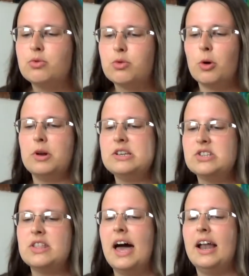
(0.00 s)
thrown
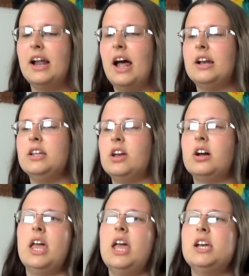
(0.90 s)
into that at a
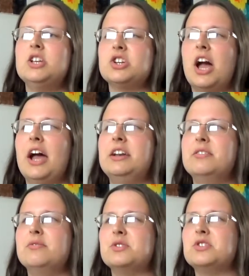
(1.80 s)
young age it kind
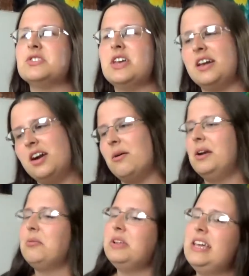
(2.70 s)
of was just like oh i
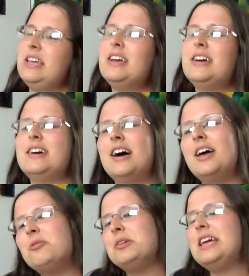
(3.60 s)
don't really i
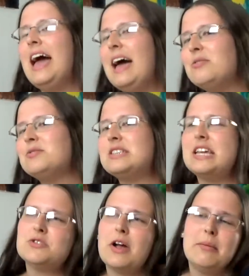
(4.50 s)
don't really have
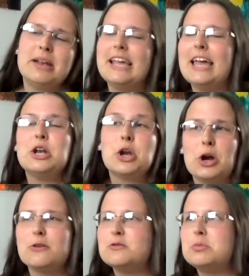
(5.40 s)
stage fright i mean i get
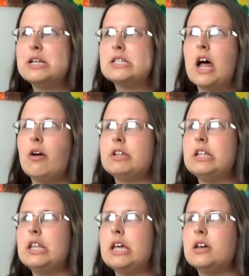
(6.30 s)
nerves but it's not
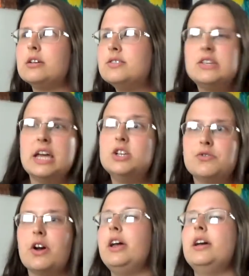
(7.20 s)
really like stage
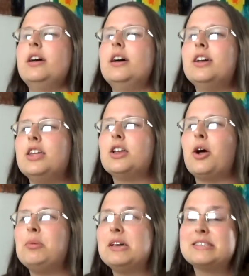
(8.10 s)
fright you
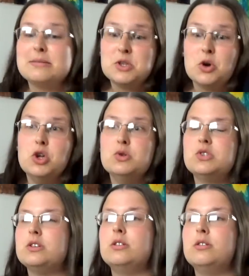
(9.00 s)
know because i'm so
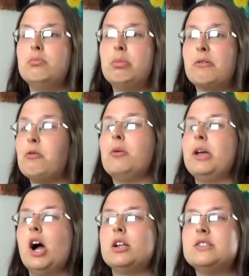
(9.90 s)
used to
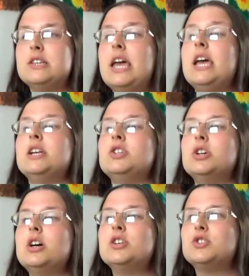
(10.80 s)
performing on stage
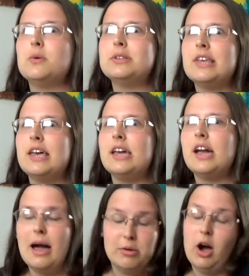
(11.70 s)
so it's like
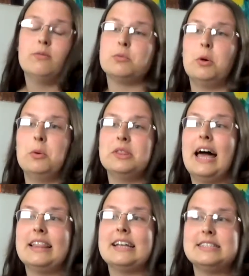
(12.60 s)
i'm comfortable with
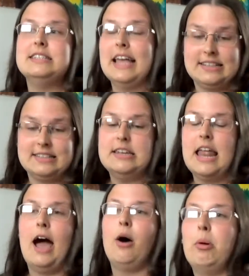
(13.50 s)
that that's that's
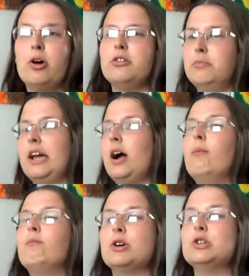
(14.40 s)
now part of my
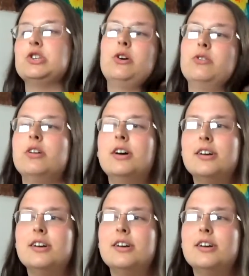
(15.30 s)
comfort zone